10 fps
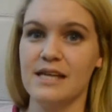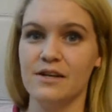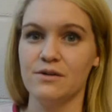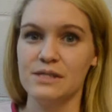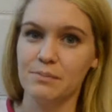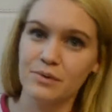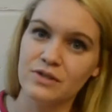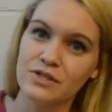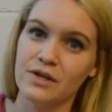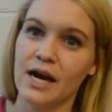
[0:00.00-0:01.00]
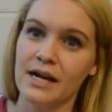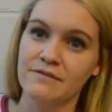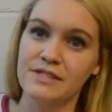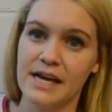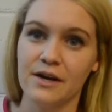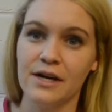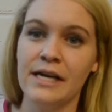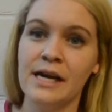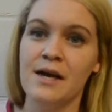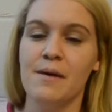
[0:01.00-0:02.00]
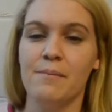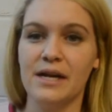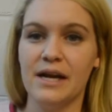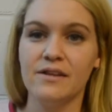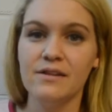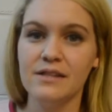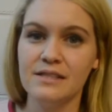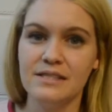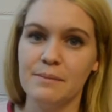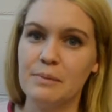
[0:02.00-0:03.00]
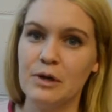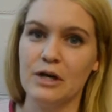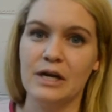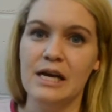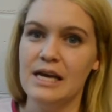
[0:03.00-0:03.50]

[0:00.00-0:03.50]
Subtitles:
I zippers are kind of scary, but other than the zipper,